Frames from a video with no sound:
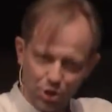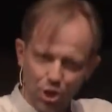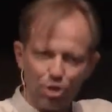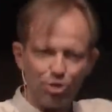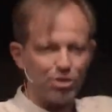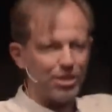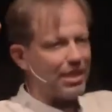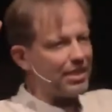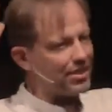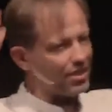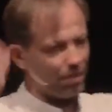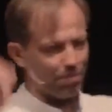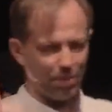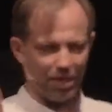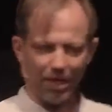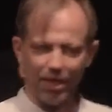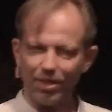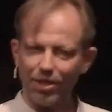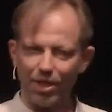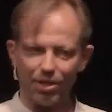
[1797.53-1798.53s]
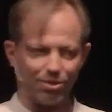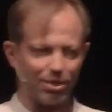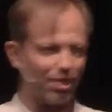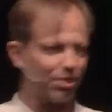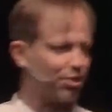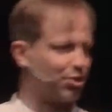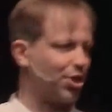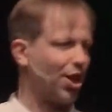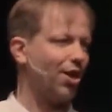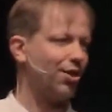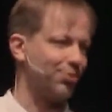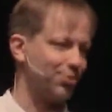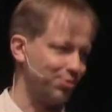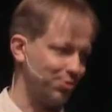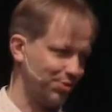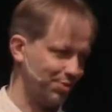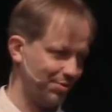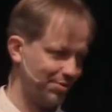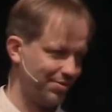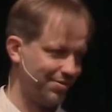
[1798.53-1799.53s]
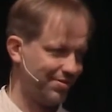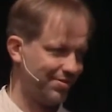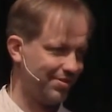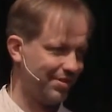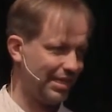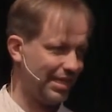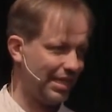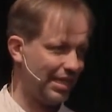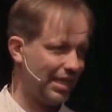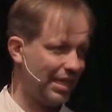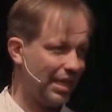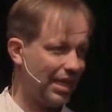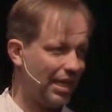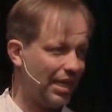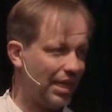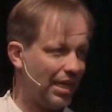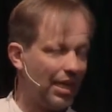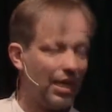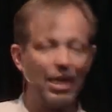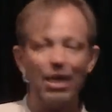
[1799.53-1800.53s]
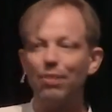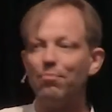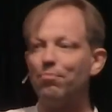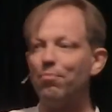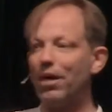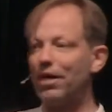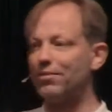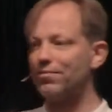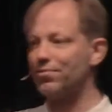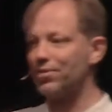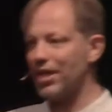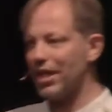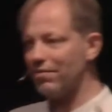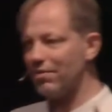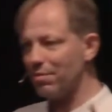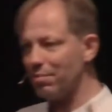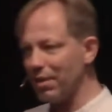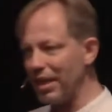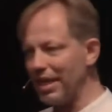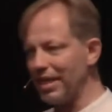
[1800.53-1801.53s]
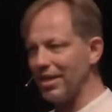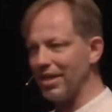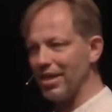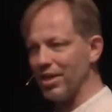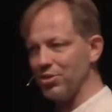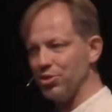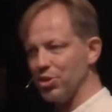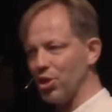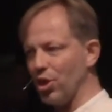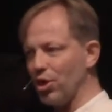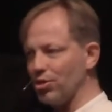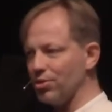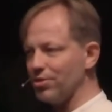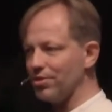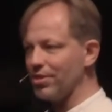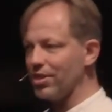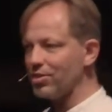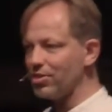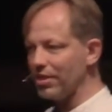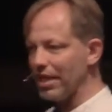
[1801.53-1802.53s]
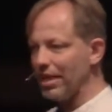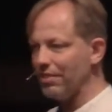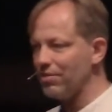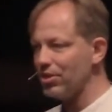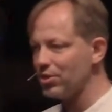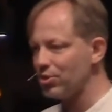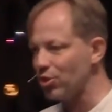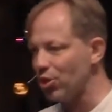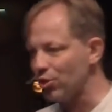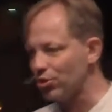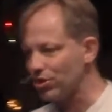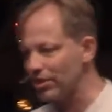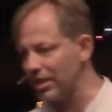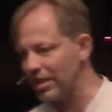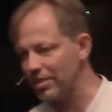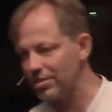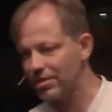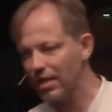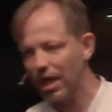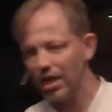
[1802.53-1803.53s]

church needs the Peters and the Johns. But for every Peter and John, every church needs